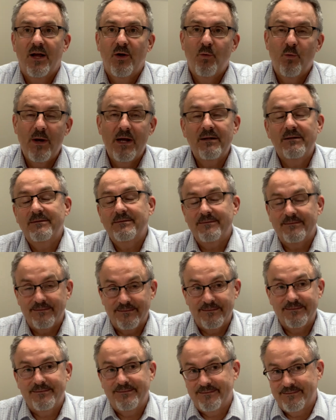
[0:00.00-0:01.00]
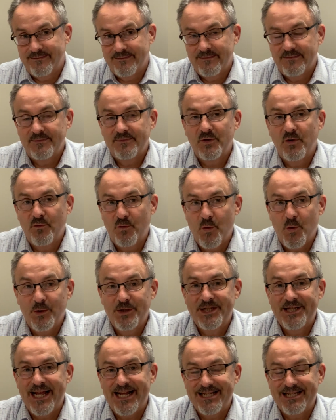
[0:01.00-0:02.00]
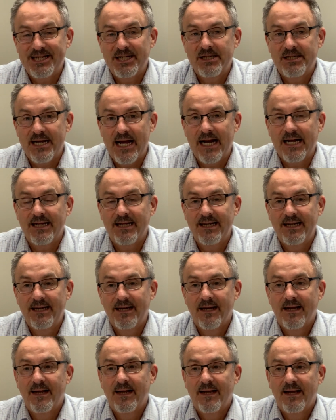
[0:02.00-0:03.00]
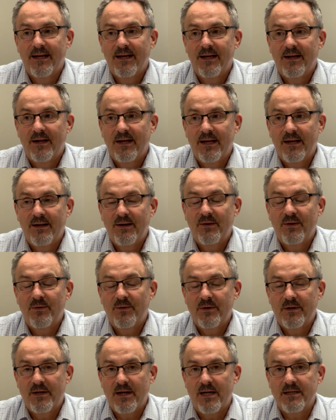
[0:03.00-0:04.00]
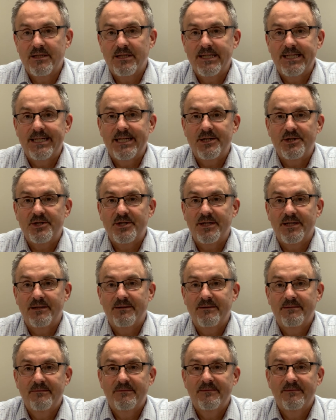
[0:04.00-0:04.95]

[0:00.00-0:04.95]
Well, of course, that's exactly God's intention